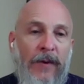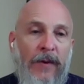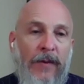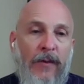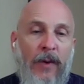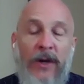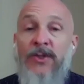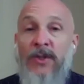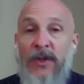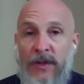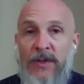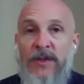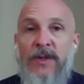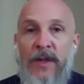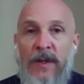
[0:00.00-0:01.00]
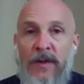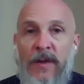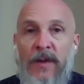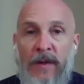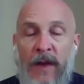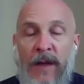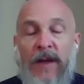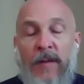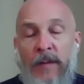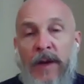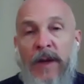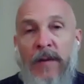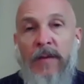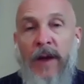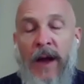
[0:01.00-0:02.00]
questions that then can
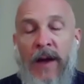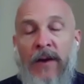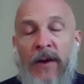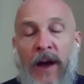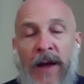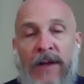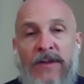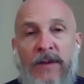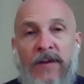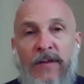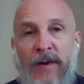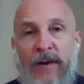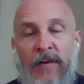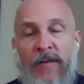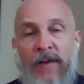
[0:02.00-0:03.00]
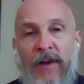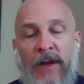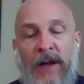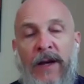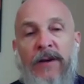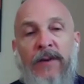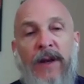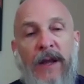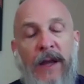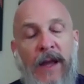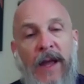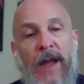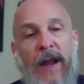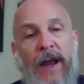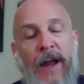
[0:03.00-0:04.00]
be asked of the electorate,
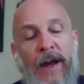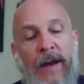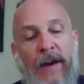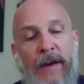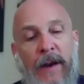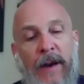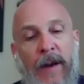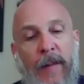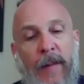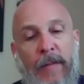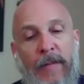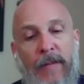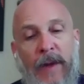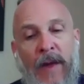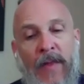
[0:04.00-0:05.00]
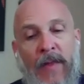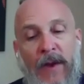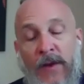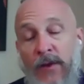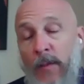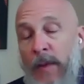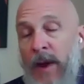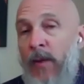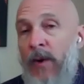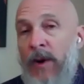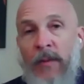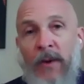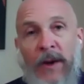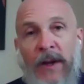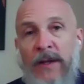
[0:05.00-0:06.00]
and you may want to
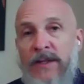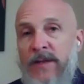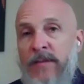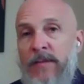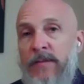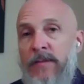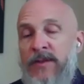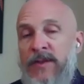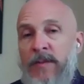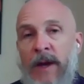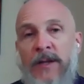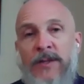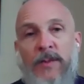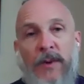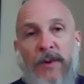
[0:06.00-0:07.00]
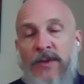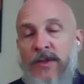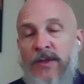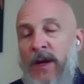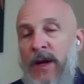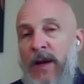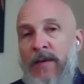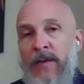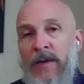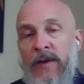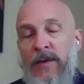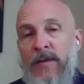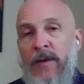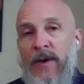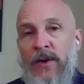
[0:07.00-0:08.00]
bring in some experts that
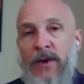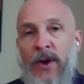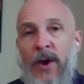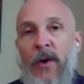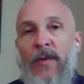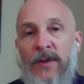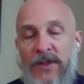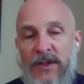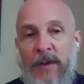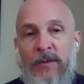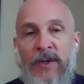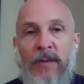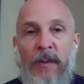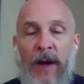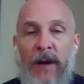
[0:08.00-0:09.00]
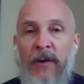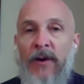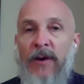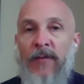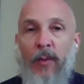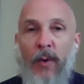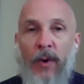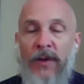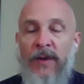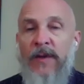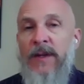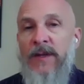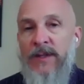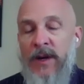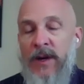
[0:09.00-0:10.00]
know this subject matter and have worked in
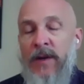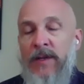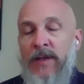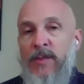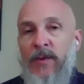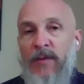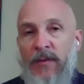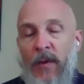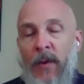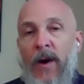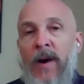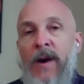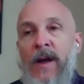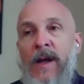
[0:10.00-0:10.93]
these areas before